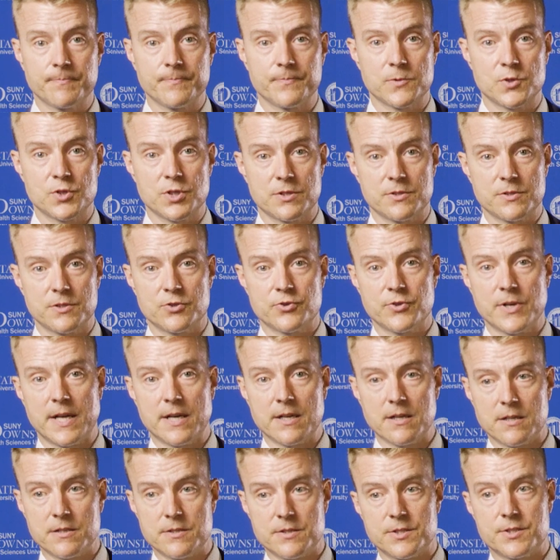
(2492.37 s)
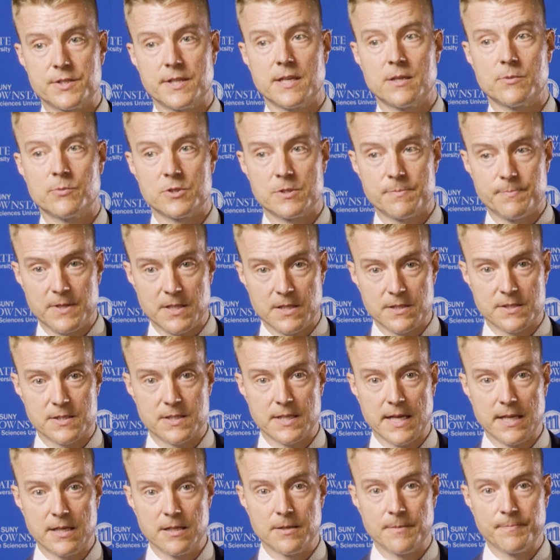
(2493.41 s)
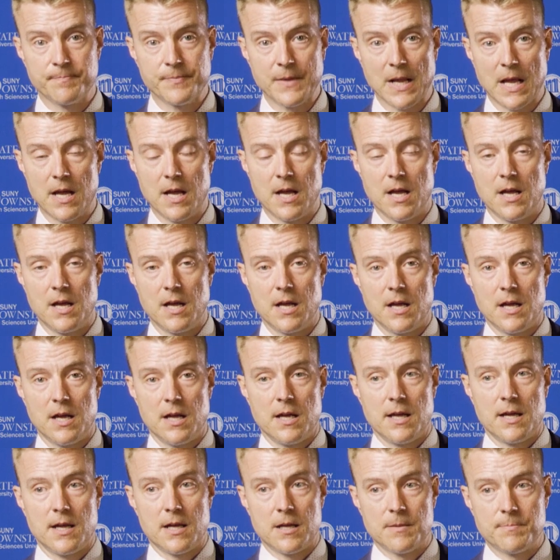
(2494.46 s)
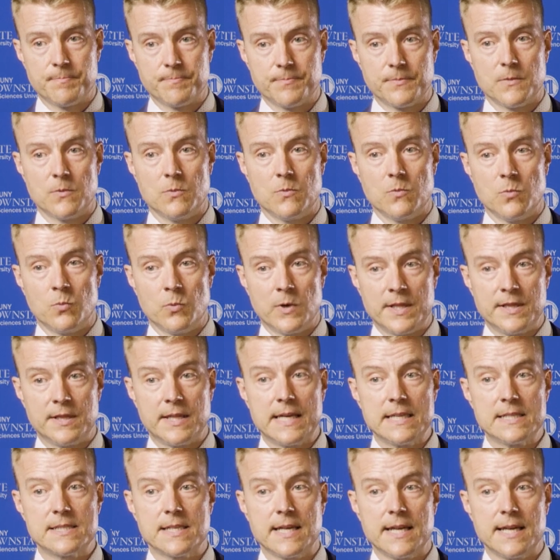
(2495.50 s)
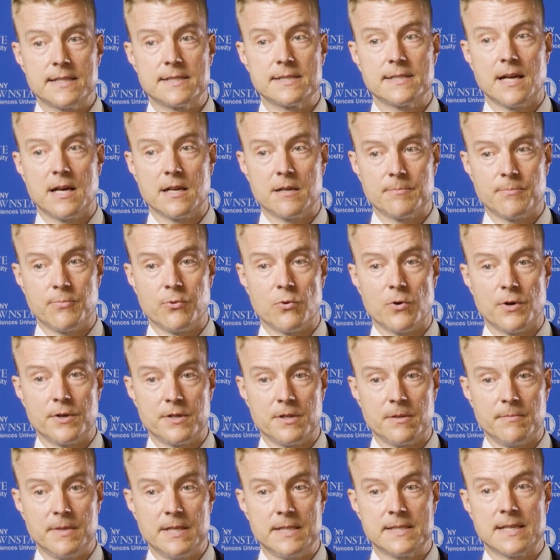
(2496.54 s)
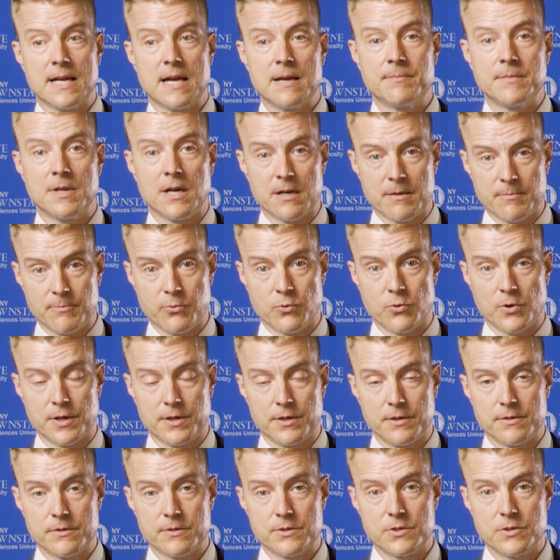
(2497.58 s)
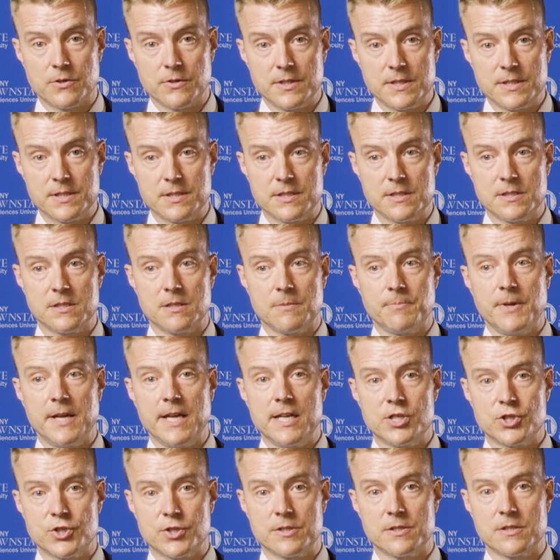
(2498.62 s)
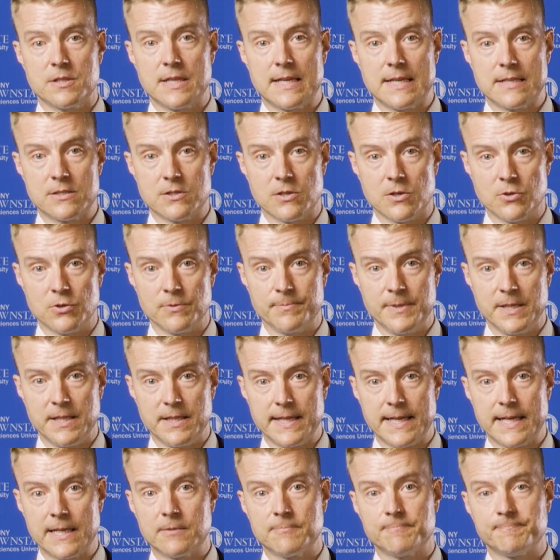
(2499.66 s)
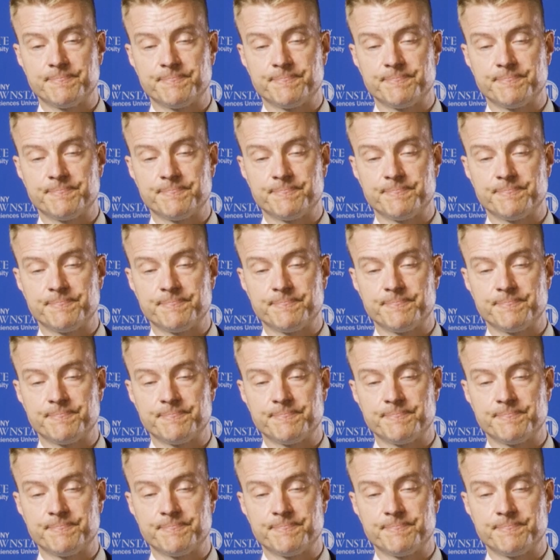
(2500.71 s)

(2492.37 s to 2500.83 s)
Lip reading: just to try to understand what's being said. When they say it's not important, it means I'm not important. So this is a patient that told me that